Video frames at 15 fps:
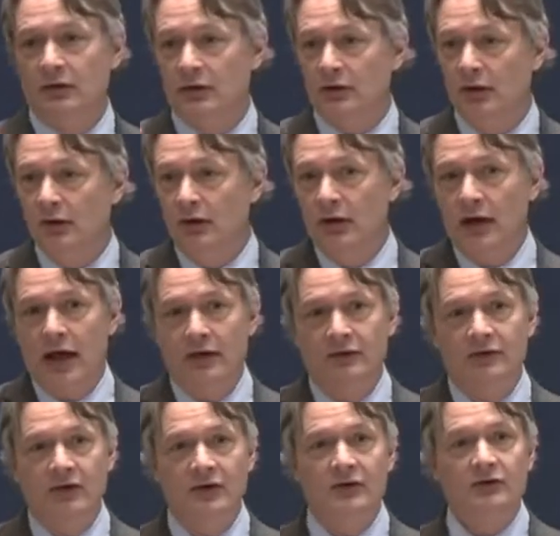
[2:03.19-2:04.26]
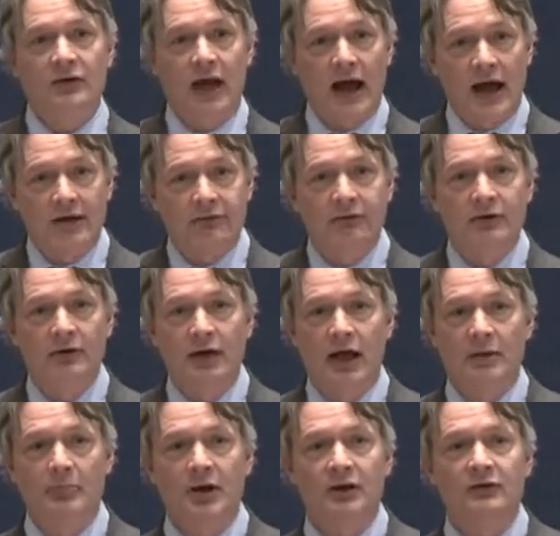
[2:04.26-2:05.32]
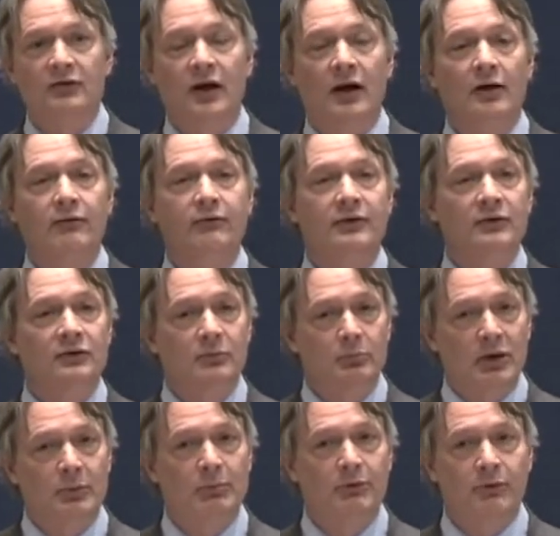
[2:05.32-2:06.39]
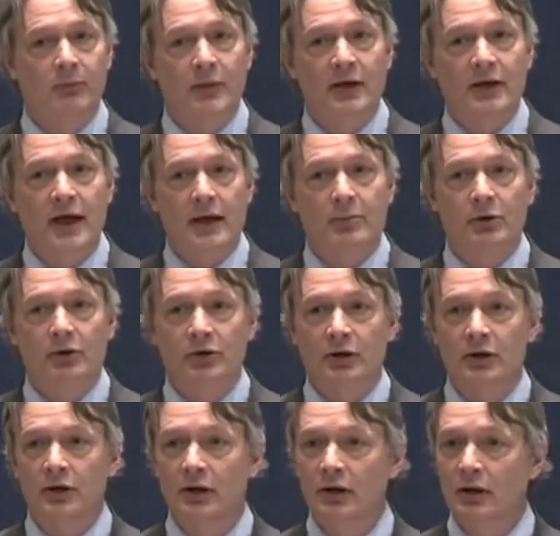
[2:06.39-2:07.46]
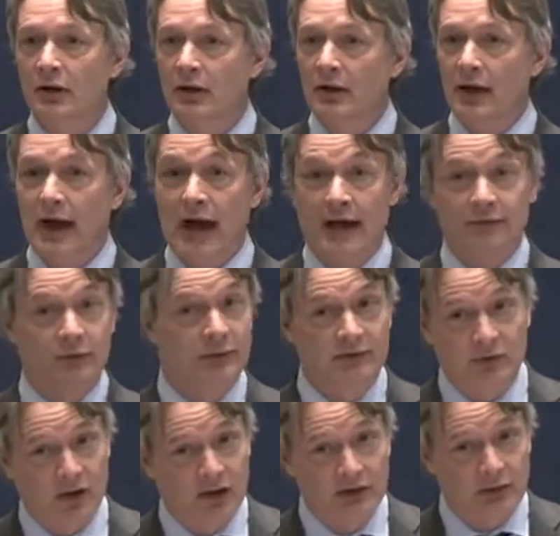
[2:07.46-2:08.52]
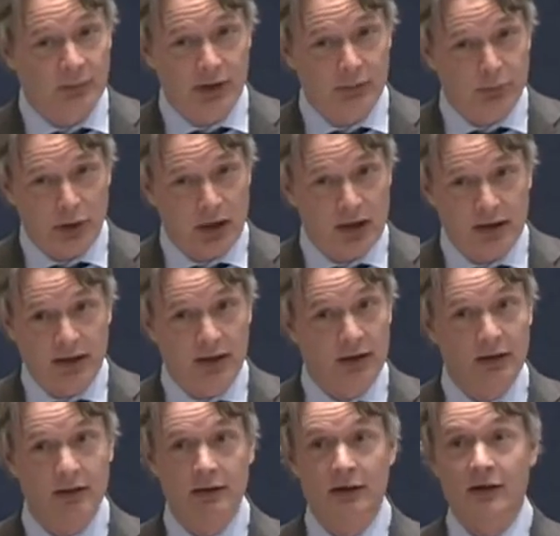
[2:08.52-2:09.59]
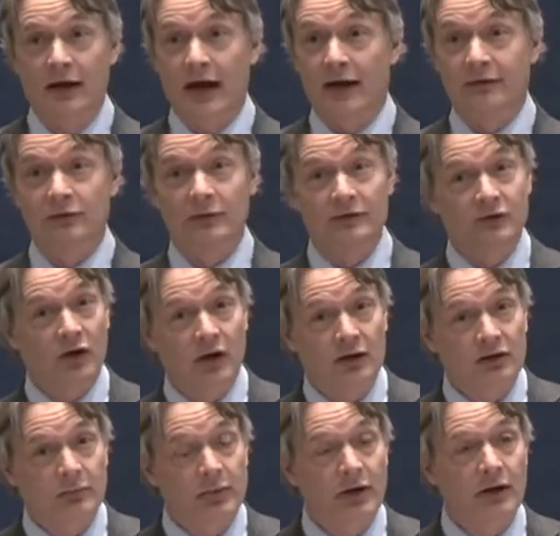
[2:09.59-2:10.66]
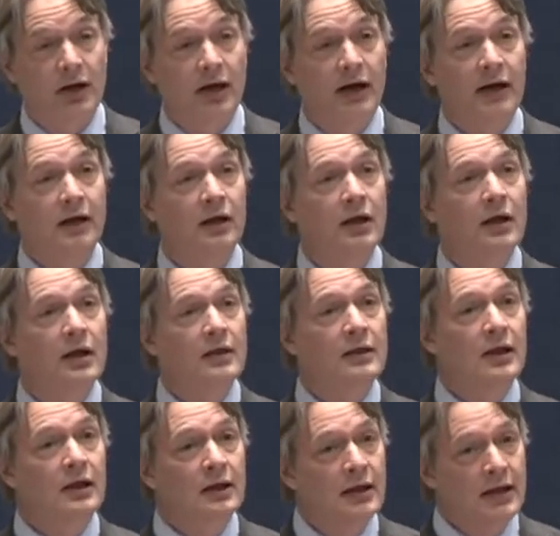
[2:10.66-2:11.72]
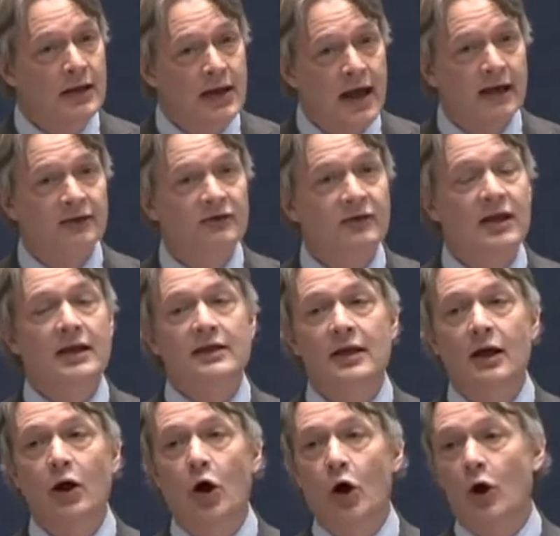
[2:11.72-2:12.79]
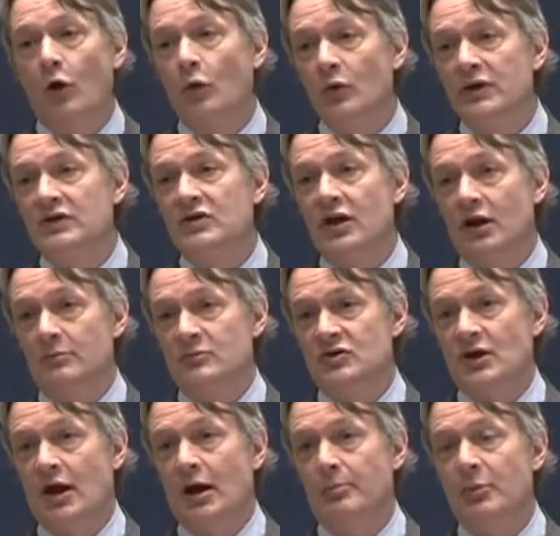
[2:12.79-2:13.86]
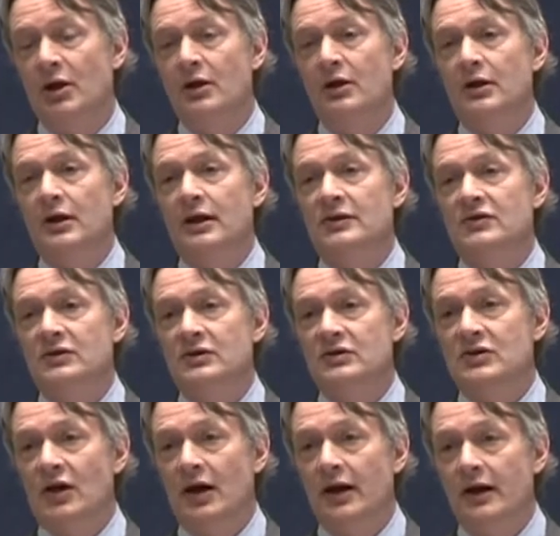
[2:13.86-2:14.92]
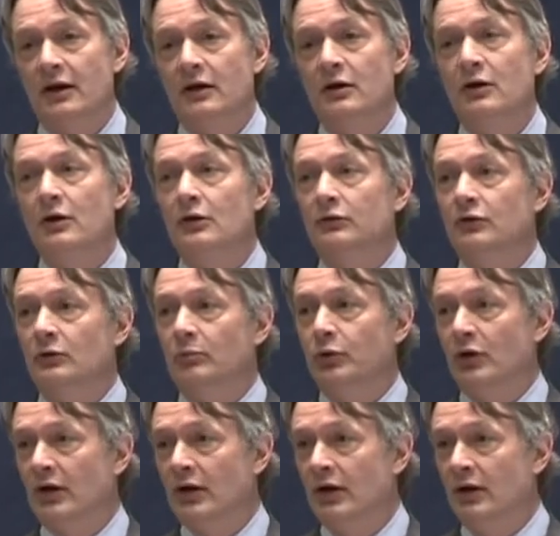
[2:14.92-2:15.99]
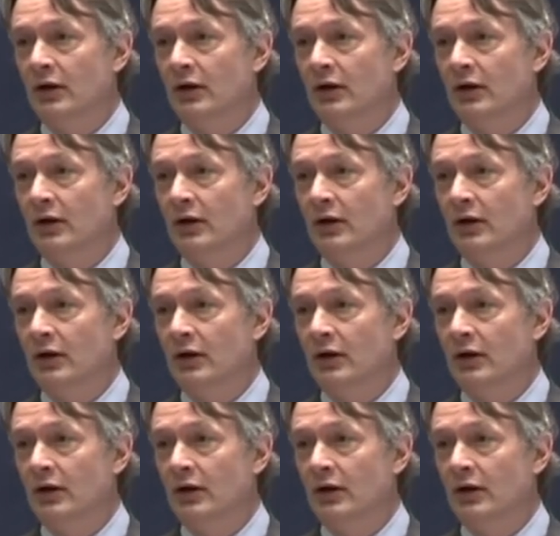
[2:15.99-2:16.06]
and city staff and myself and some people from the neighborhood, after we've talked about parking, after we've talked about height, the next thing that always comes up is a desire to put